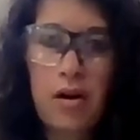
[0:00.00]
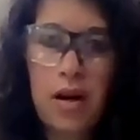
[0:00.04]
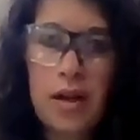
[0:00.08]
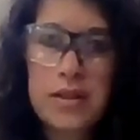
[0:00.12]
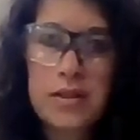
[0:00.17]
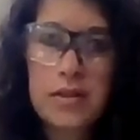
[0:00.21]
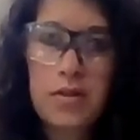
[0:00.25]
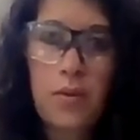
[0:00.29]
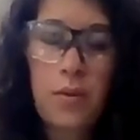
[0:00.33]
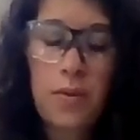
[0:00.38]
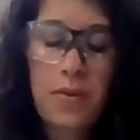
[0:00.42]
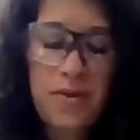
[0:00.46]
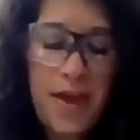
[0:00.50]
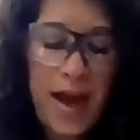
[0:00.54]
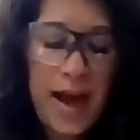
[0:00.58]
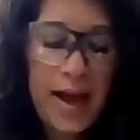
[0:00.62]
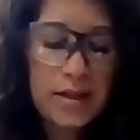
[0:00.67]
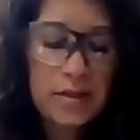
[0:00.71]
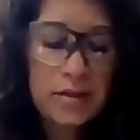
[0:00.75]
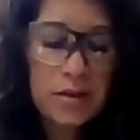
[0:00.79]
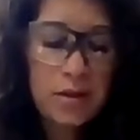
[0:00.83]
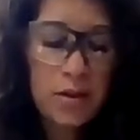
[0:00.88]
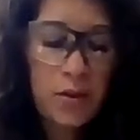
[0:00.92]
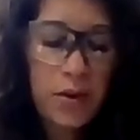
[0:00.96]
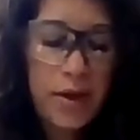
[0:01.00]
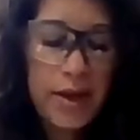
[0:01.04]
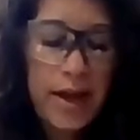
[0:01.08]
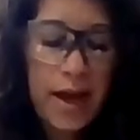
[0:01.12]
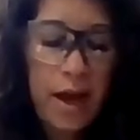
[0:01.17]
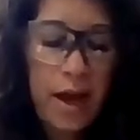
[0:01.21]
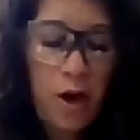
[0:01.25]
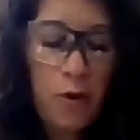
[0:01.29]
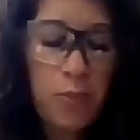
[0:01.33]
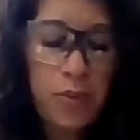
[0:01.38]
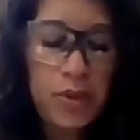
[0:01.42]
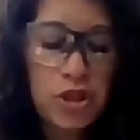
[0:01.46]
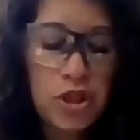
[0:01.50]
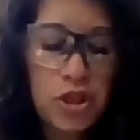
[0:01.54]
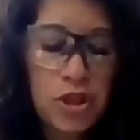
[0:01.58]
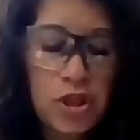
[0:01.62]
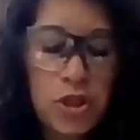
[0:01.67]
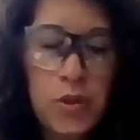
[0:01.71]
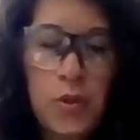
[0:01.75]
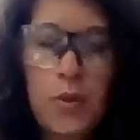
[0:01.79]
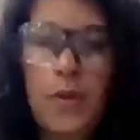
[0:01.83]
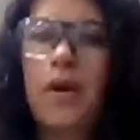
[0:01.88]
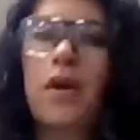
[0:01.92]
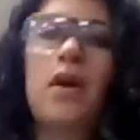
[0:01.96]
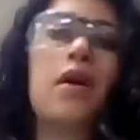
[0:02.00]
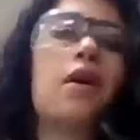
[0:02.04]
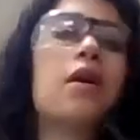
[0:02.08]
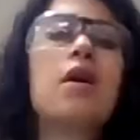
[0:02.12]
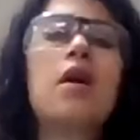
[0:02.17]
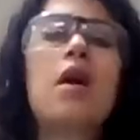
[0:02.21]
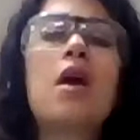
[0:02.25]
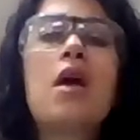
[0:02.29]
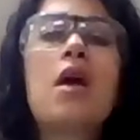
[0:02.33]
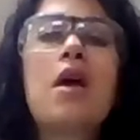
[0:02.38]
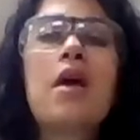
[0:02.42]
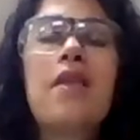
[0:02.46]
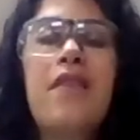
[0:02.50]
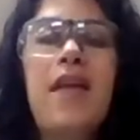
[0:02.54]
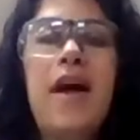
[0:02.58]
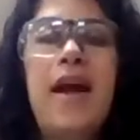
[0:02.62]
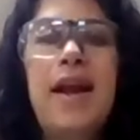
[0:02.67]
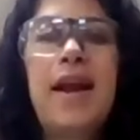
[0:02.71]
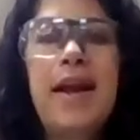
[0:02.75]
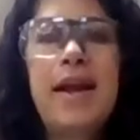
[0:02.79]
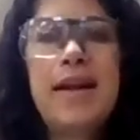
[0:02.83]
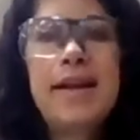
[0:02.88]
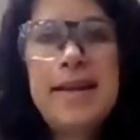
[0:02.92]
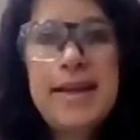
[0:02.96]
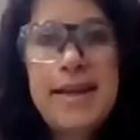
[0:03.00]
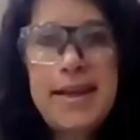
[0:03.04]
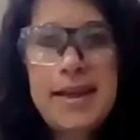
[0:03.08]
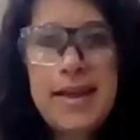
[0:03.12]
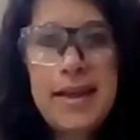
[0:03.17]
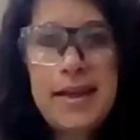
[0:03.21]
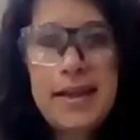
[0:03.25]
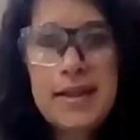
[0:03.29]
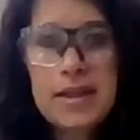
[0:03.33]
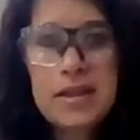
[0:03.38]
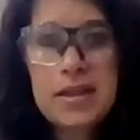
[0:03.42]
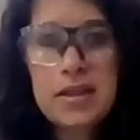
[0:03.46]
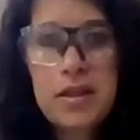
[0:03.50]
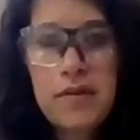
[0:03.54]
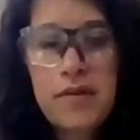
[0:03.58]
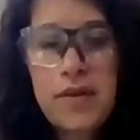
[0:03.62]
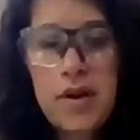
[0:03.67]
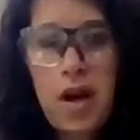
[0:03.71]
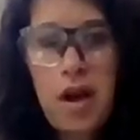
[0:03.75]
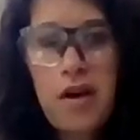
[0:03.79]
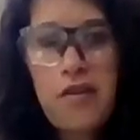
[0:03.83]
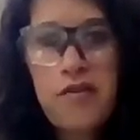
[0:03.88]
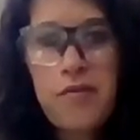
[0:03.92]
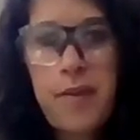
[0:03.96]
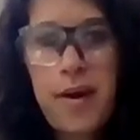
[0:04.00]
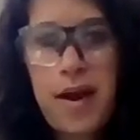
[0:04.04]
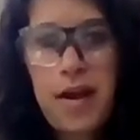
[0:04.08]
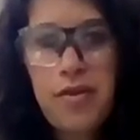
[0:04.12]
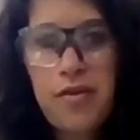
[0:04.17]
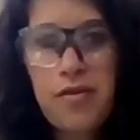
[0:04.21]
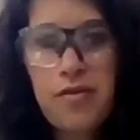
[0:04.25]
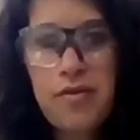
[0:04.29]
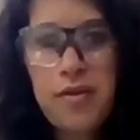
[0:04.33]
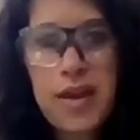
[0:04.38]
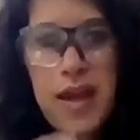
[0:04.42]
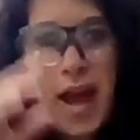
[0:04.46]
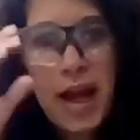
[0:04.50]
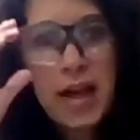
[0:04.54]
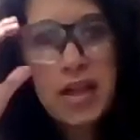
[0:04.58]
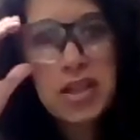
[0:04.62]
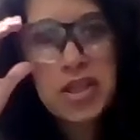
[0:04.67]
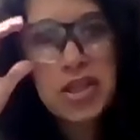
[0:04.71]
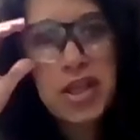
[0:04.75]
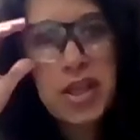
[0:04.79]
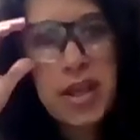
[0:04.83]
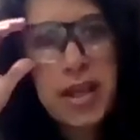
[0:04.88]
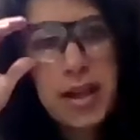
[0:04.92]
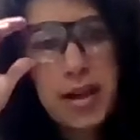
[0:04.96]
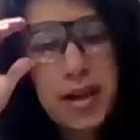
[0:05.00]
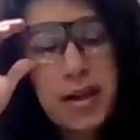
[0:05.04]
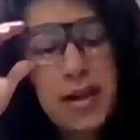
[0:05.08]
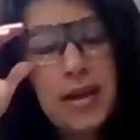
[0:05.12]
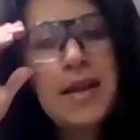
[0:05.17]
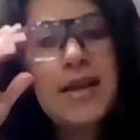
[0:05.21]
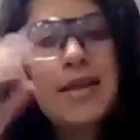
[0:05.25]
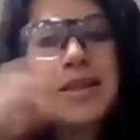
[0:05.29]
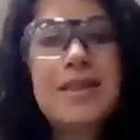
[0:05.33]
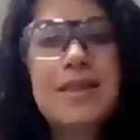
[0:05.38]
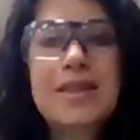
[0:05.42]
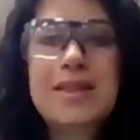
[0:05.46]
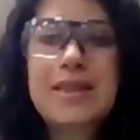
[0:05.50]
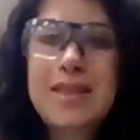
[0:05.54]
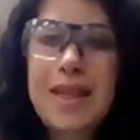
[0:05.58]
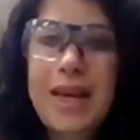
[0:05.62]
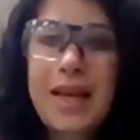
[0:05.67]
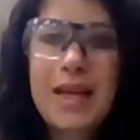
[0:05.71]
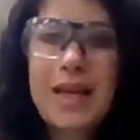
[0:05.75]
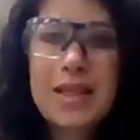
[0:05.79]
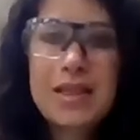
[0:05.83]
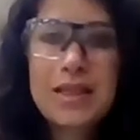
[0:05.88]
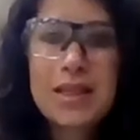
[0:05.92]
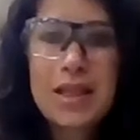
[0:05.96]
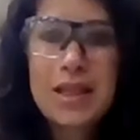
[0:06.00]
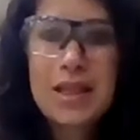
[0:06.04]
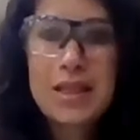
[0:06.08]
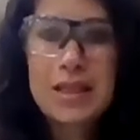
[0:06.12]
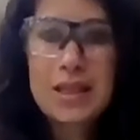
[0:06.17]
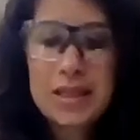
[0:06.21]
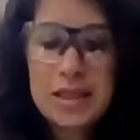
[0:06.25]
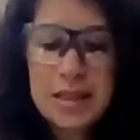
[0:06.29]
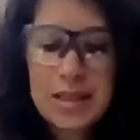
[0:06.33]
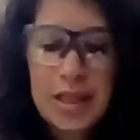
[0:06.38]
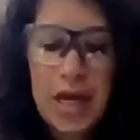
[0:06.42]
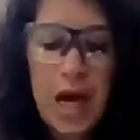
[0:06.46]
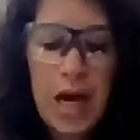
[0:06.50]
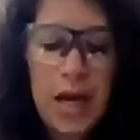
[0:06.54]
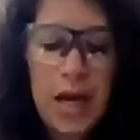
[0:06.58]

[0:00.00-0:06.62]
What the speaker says: and so that's going to help ensure that any heat that's given off by the reaction stays inside.